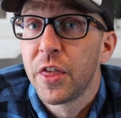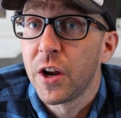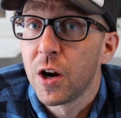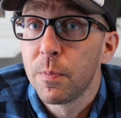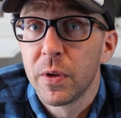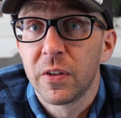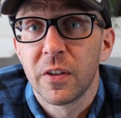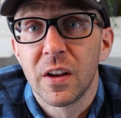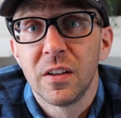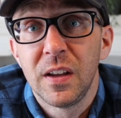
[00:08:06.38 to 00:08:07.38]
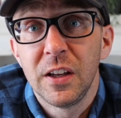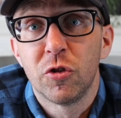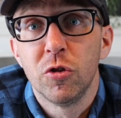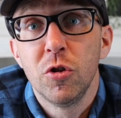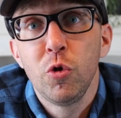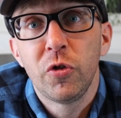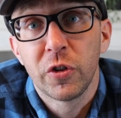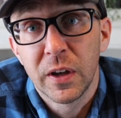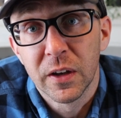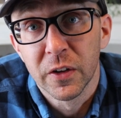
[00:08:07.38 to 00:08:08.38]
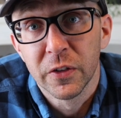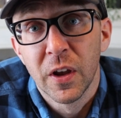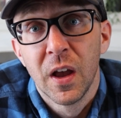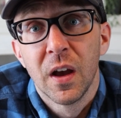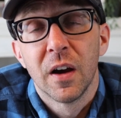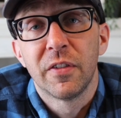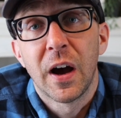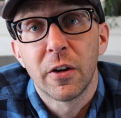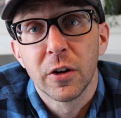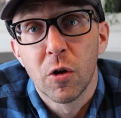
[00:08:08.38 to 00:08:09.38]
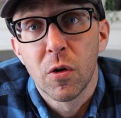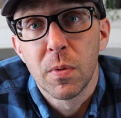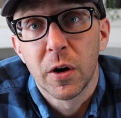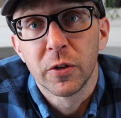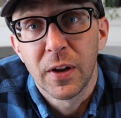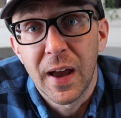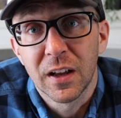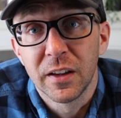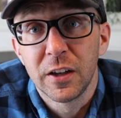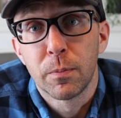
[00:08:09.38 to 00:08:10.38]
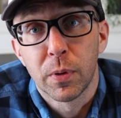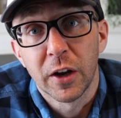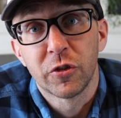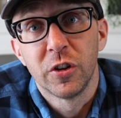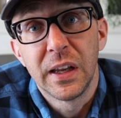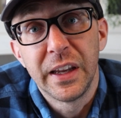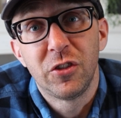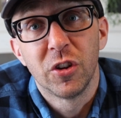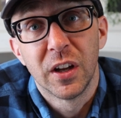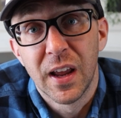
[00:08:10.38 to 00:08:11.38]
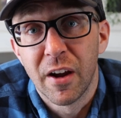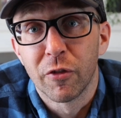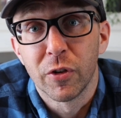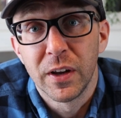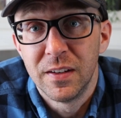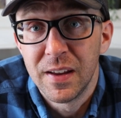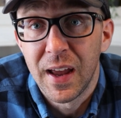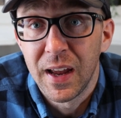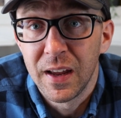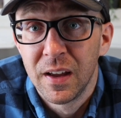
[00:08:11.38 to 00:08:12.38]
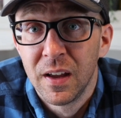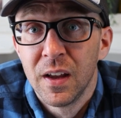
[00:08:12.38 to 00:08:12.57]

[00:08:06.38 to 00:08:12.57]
Therapists can teach new skills of how to go about tackling depression each and every day.